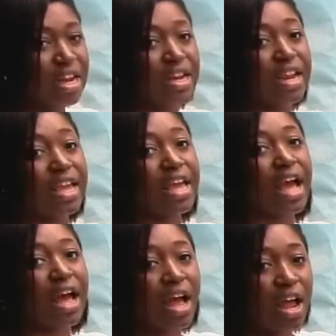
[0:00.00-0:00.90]
They
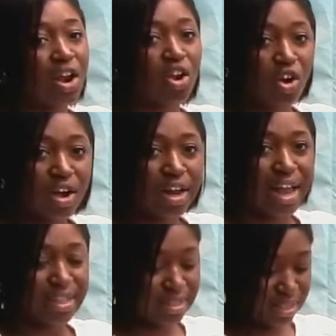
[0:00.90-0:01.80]
are
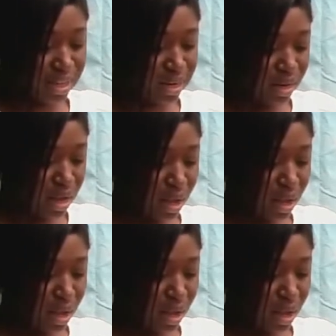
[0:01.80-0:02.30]
long-lasting,